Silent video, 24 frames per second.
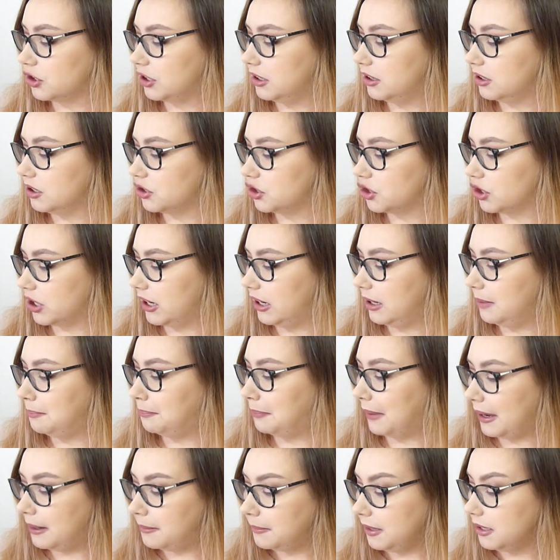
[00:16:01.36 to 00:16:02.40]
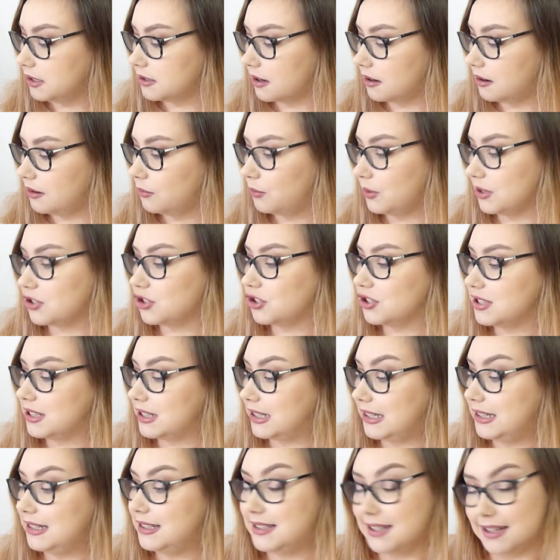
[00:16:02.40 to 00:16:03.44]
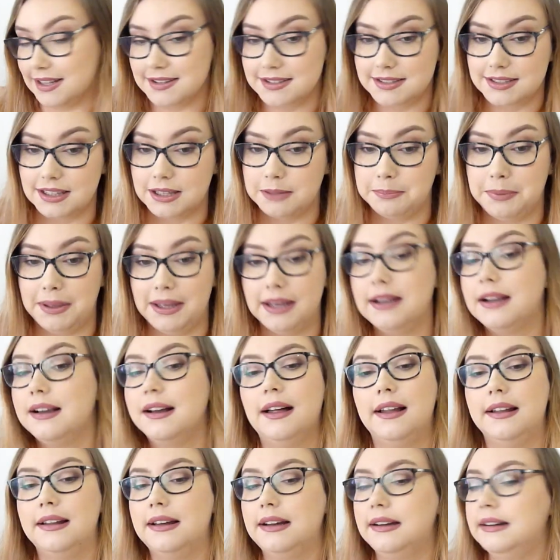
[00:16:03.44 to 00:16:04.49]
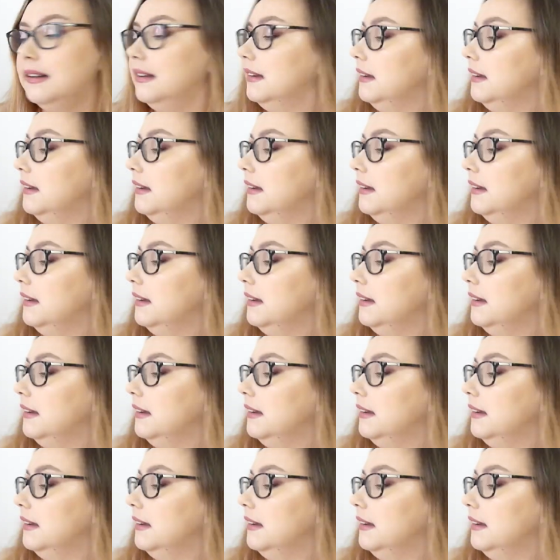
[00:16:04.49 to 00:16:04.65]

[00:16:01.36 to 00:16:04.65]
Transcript: in the shade Baby Doll, which is the dusky pink colour.